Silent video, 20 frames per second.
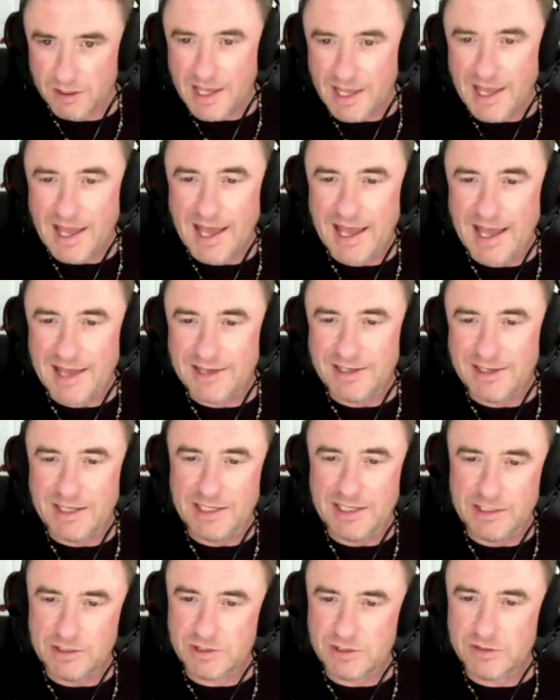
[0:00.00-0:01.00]
and
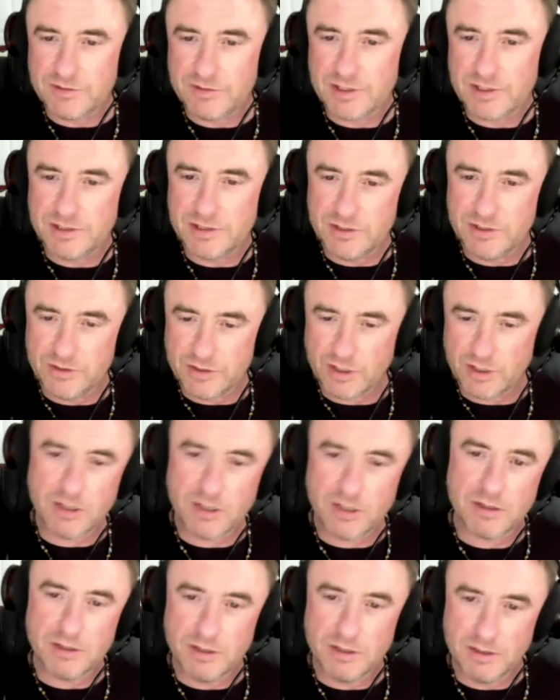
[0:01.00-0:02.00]
each of us in
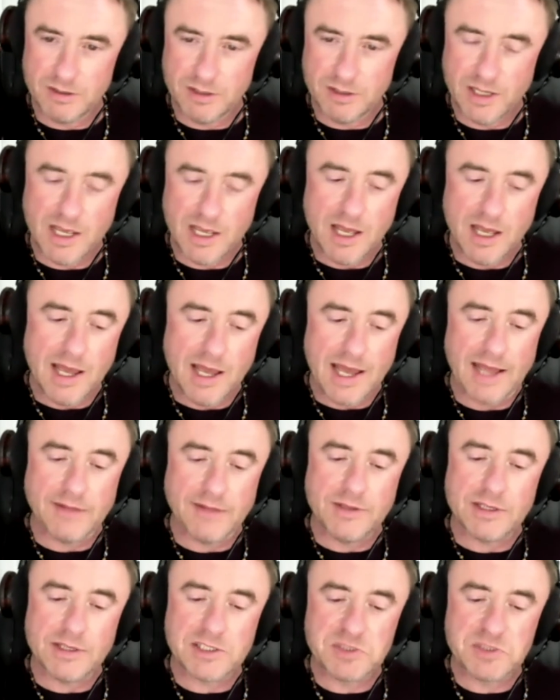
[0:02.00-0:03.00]
turn had
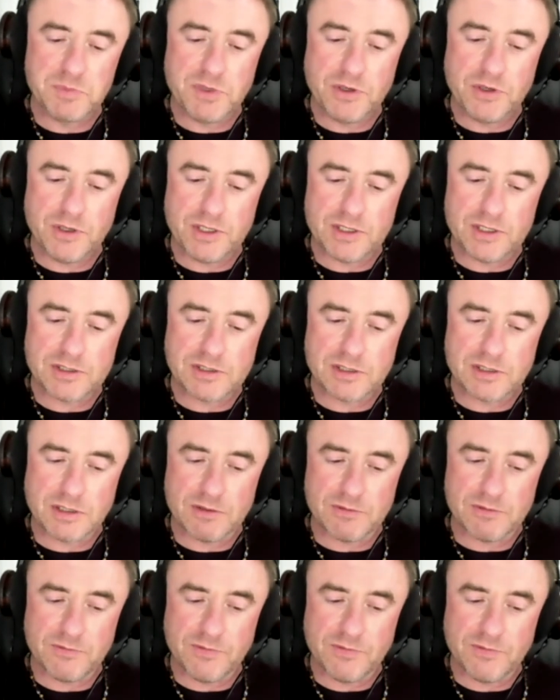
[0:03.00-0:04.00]
the experience
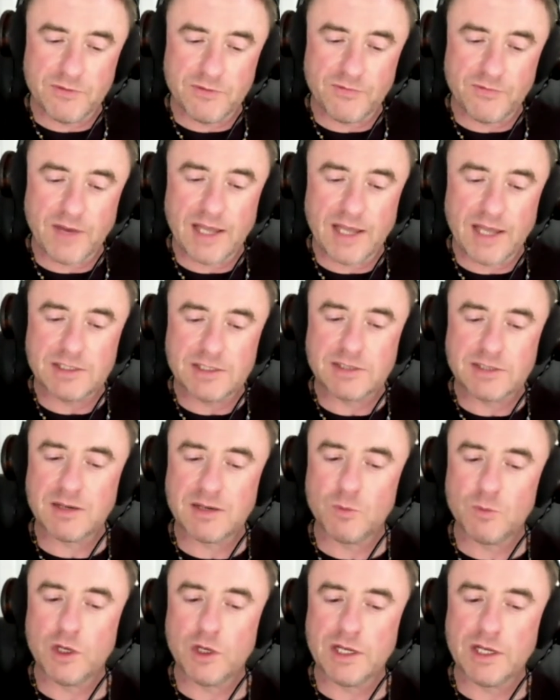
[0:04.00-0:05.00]
of finding
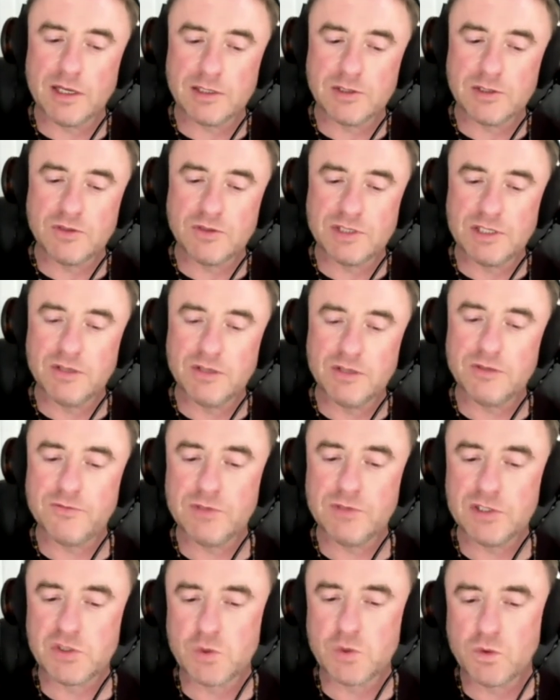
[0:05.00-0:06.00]
someone else whose
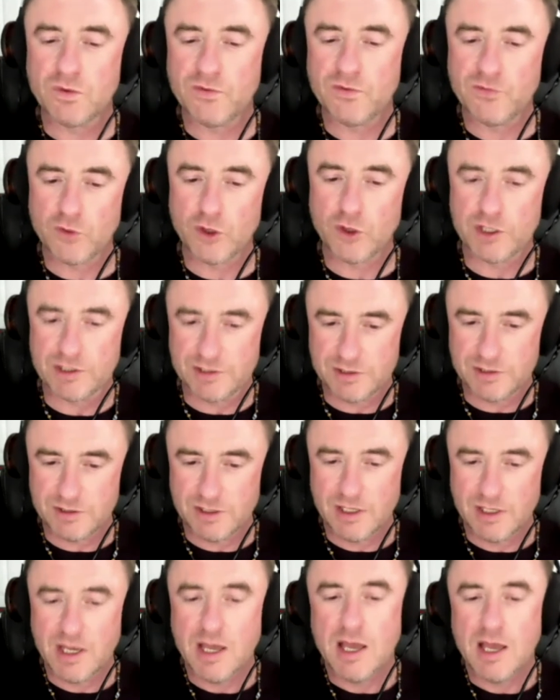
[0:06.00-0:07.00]
individual voice
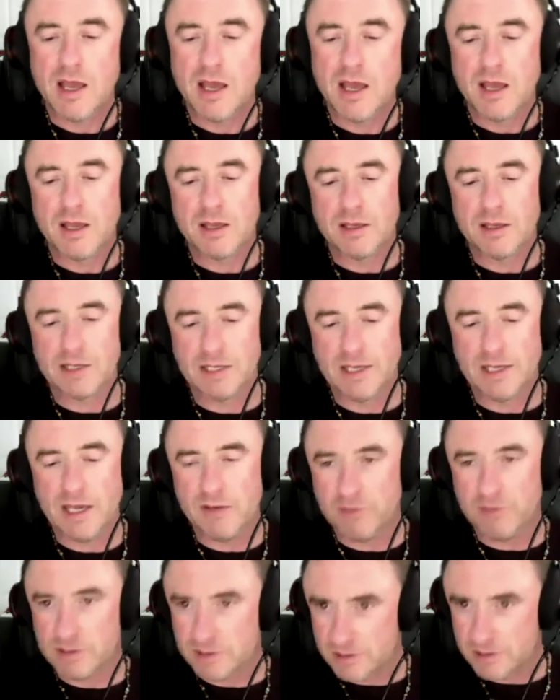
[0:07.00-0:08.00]

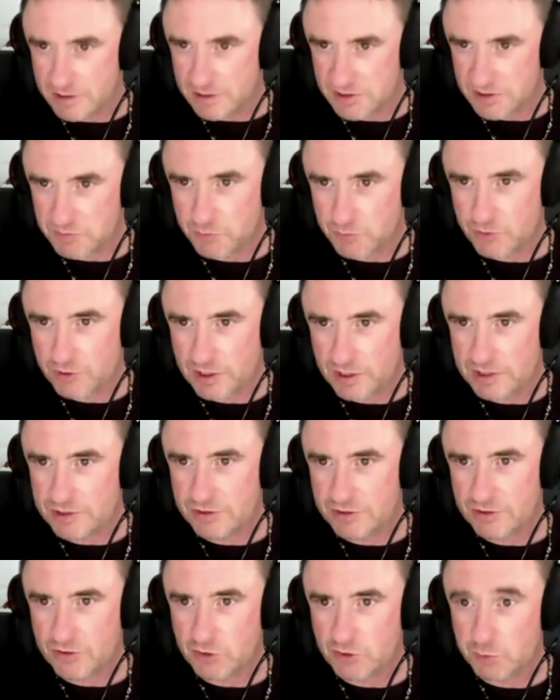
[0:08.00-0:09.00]
gave us the
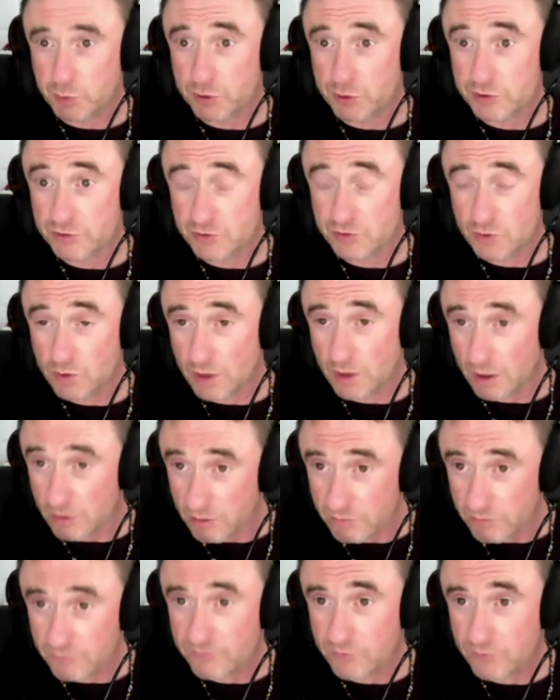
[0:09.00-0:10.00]
inspiration to pursue our
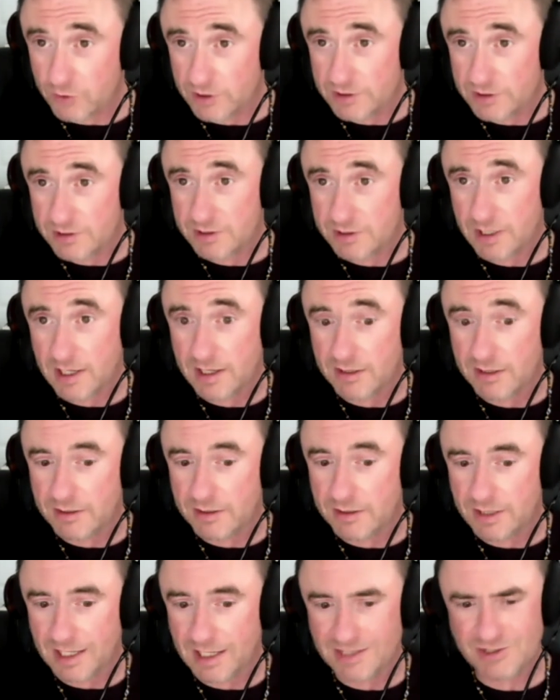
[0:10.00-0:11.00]
own voice, and
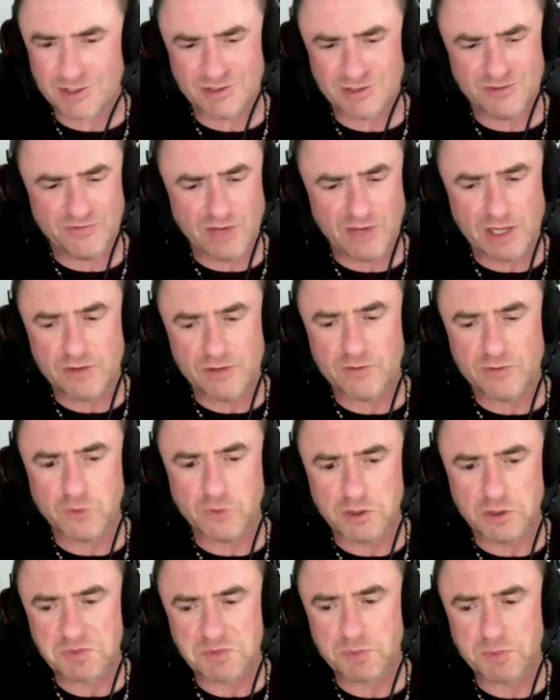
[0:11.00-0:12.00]
not just to find the
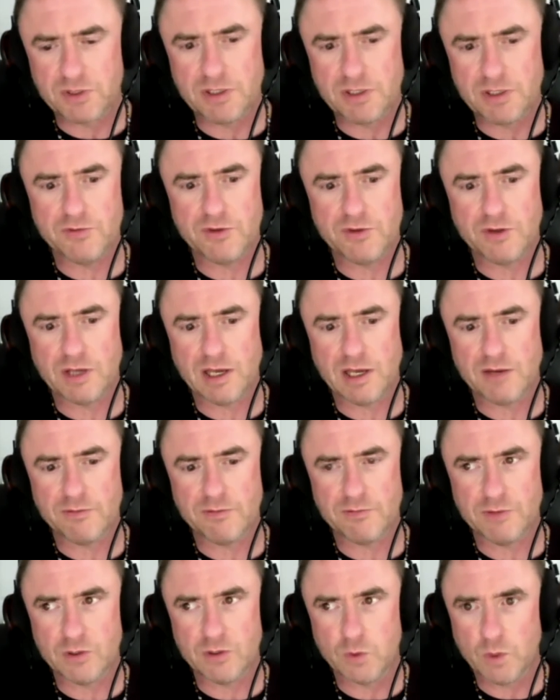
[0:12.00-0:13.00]
voice, but even to have,
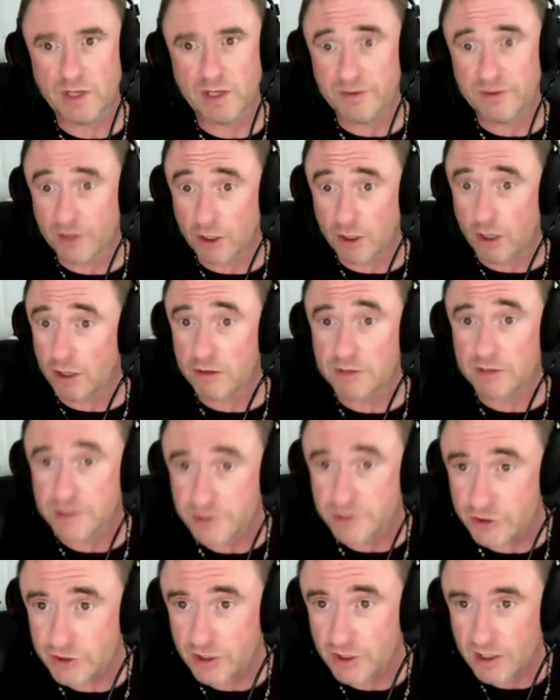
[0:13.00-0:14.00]
in a way, the
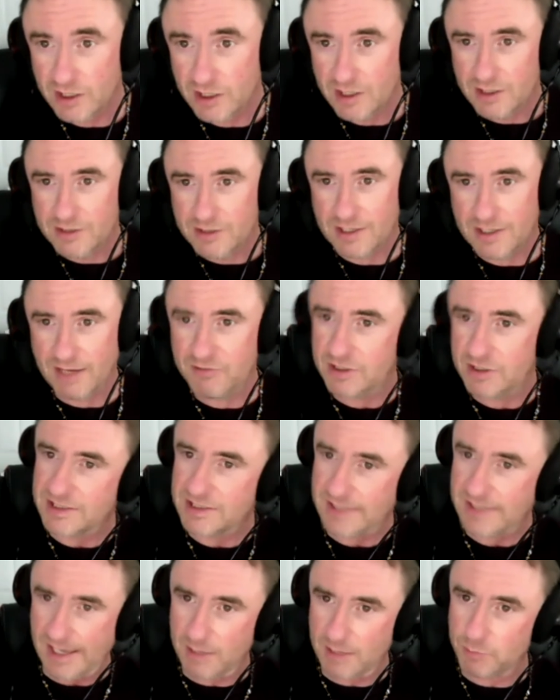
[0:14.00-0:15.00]
courage to have an
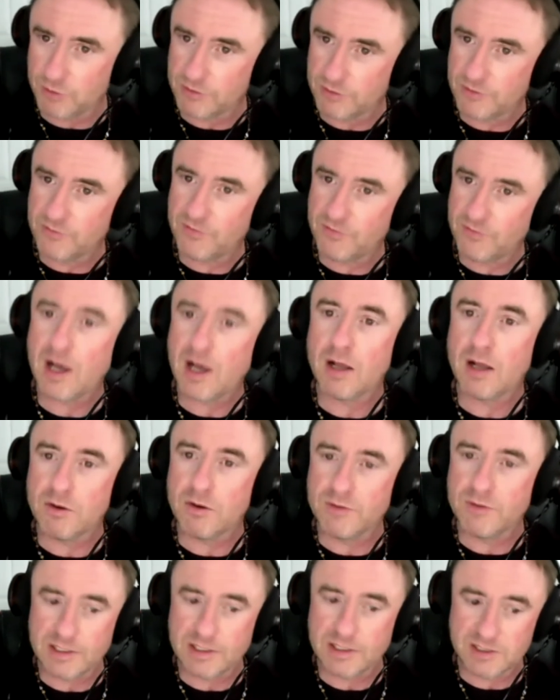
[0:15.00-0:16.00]
example to follow,
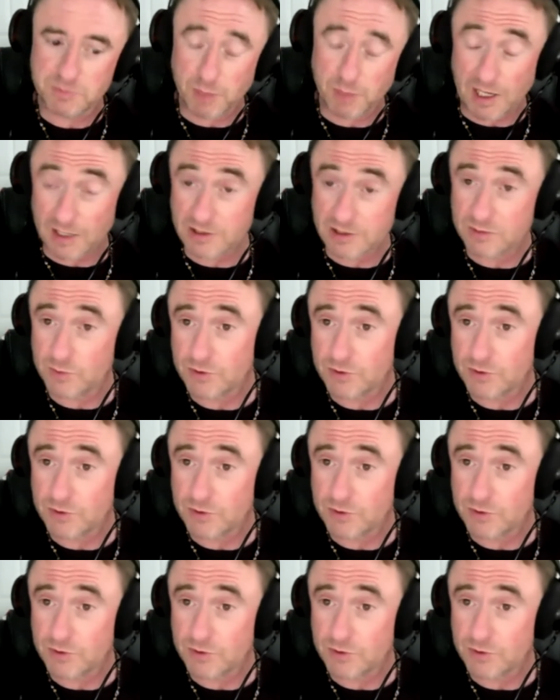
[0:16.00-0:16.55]
that it's possible to